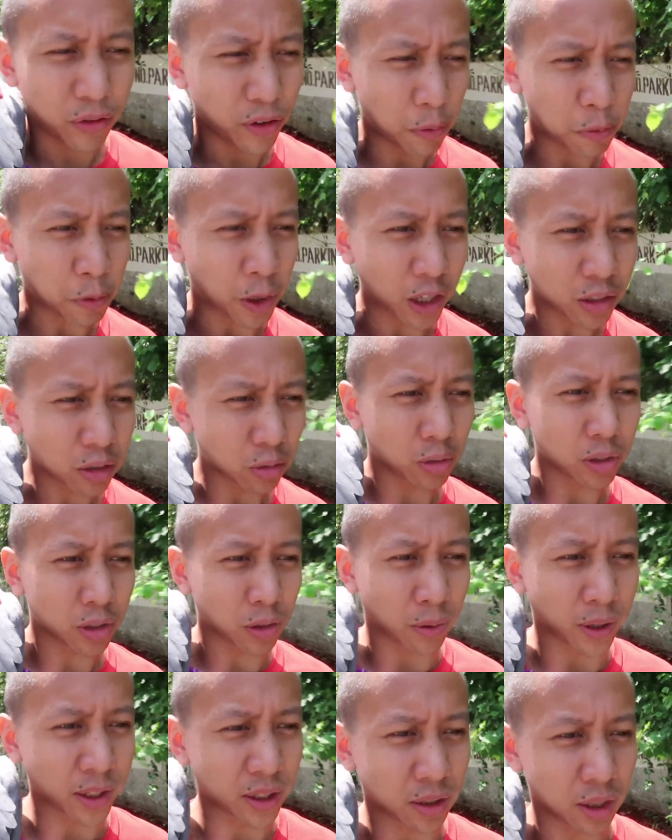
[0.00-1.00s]
if I'm not doing
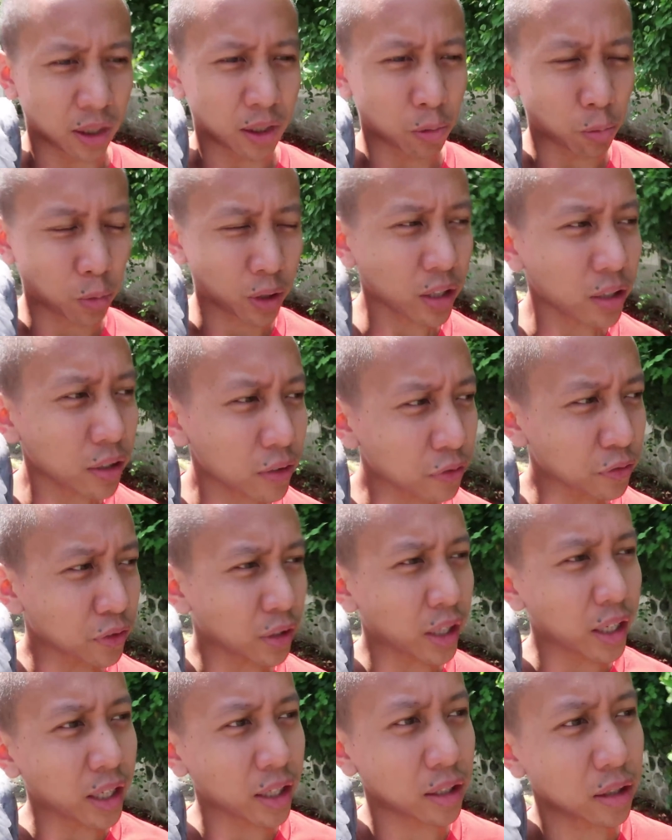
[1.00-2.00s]
the right thing? What if
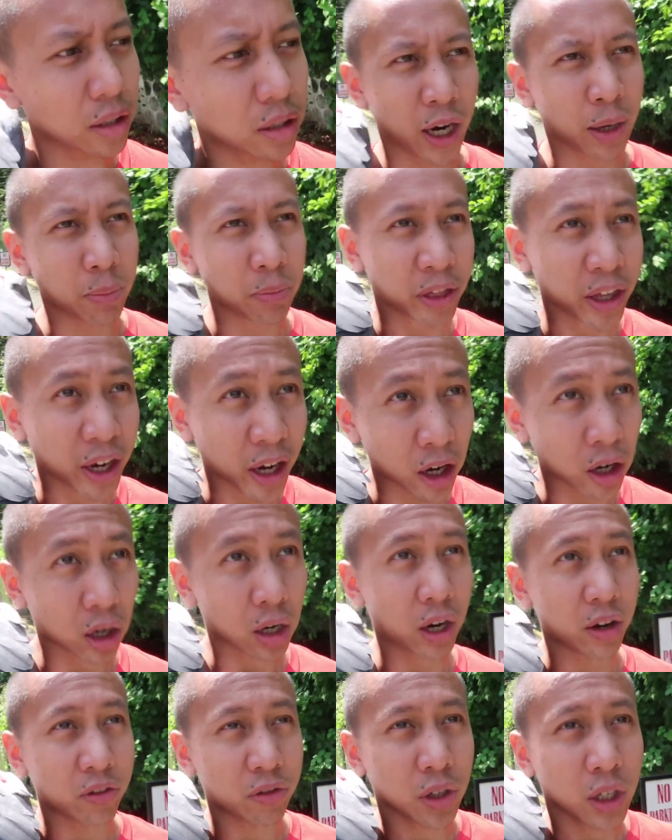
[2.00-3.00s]
like I'm
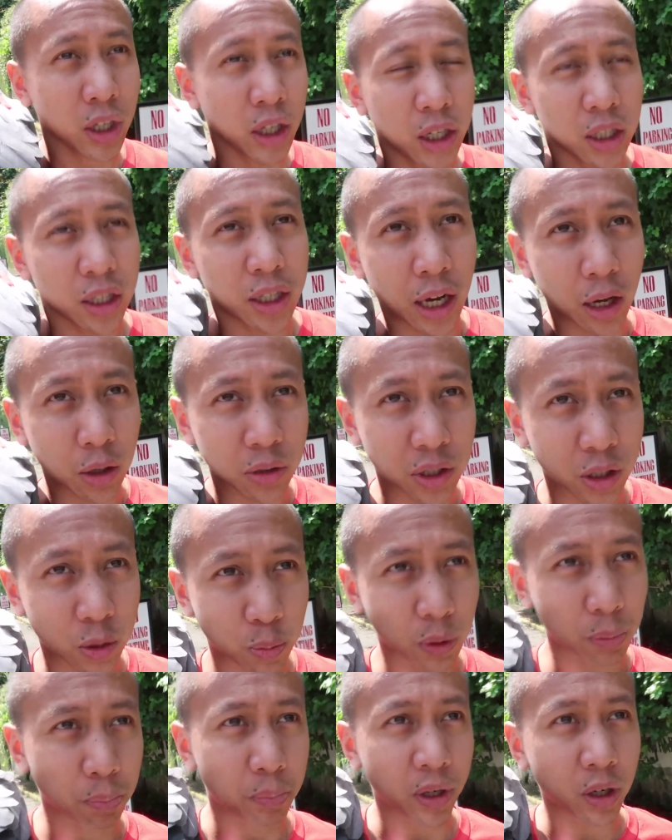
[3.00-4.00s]
there, the house has
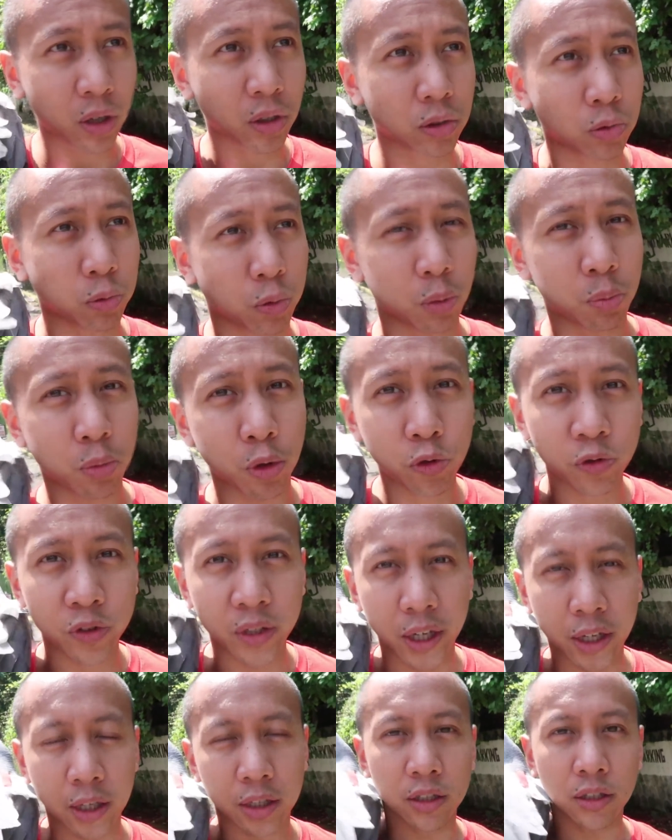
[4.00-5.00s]
been built, we're
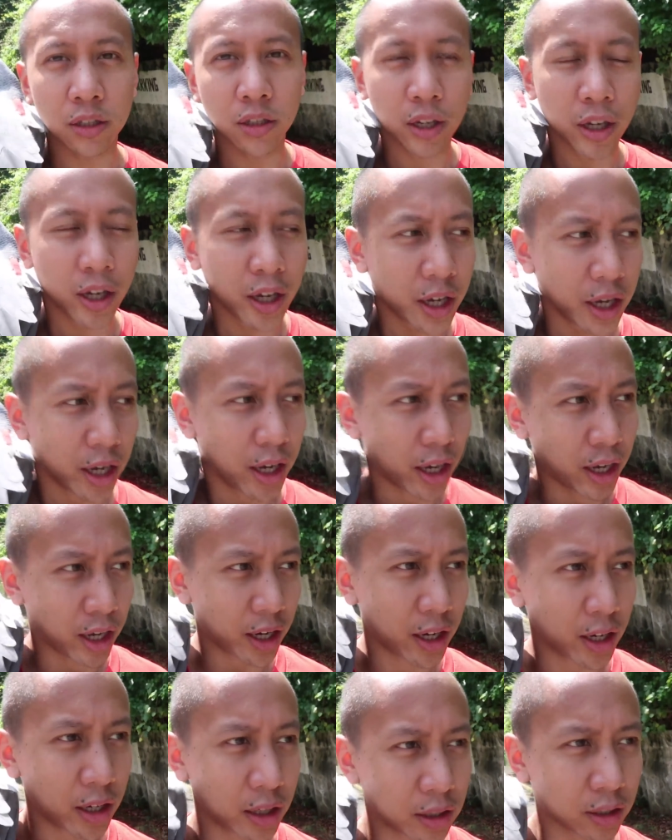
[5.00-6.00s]
moved in,
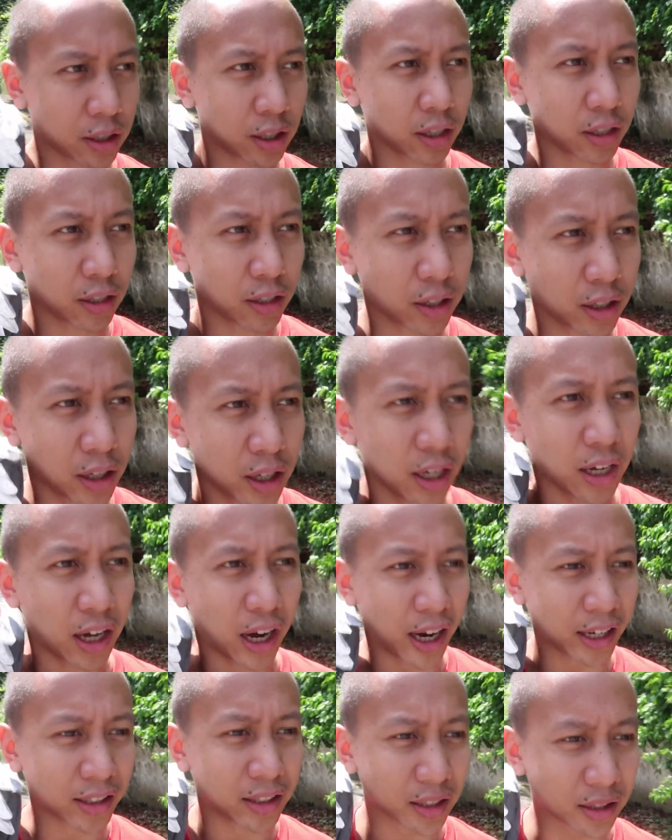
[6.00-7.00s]
and
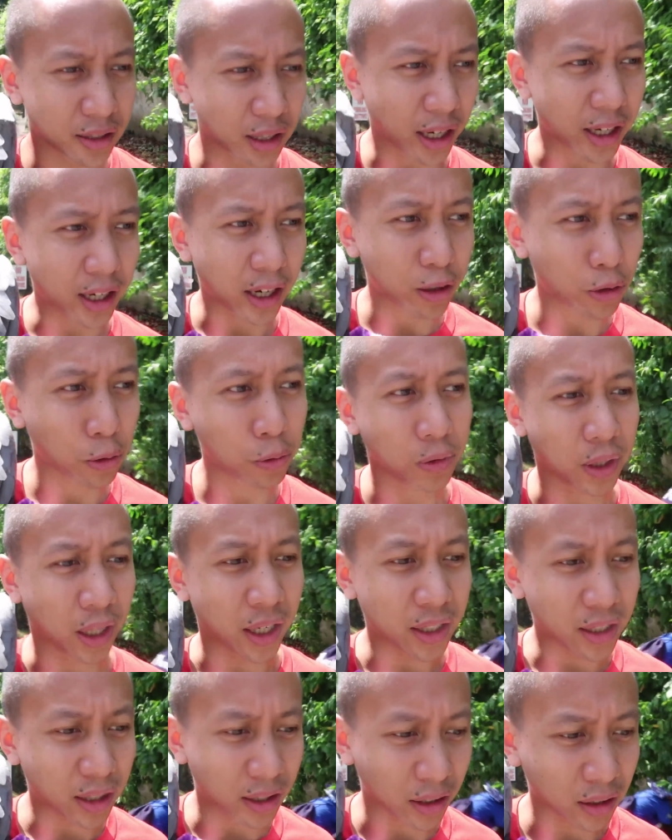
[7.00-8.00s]
I decide I don't
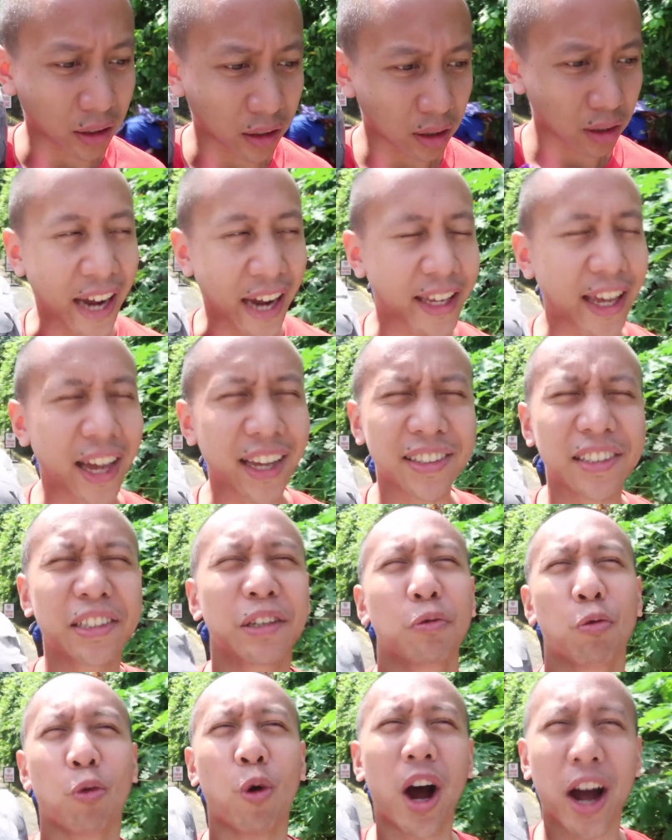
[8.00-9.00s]
like it. I can't
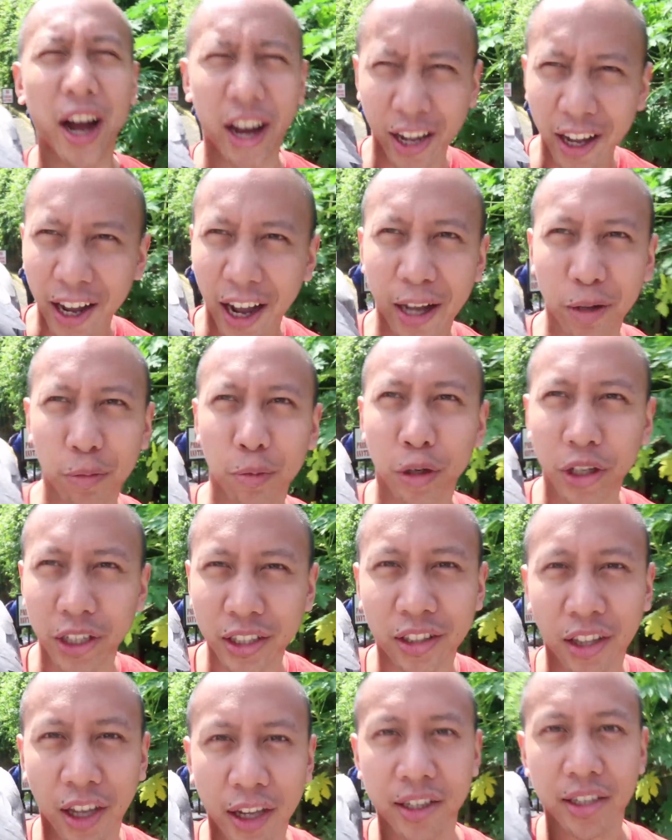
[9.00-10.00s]
see why I
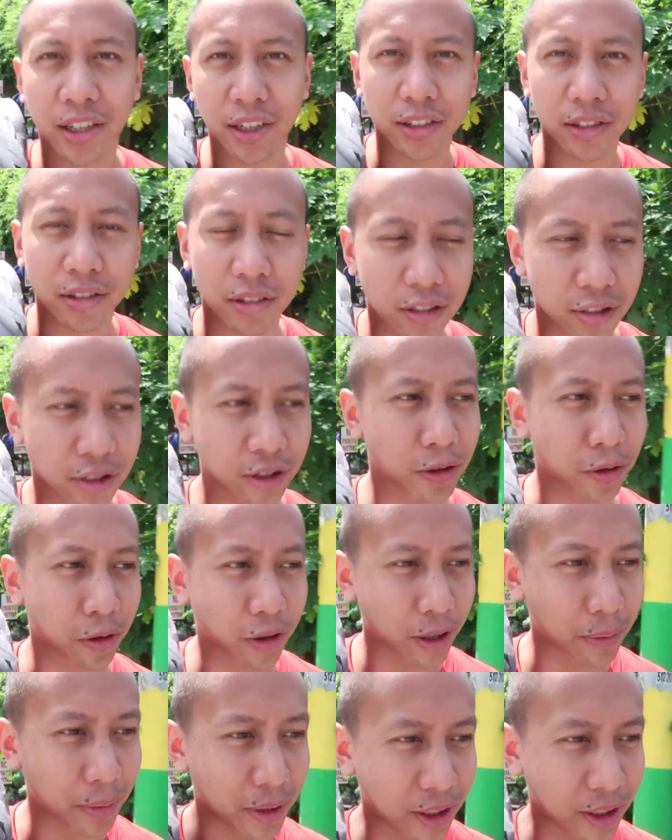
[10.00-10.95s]
wouldn't like it, you know what I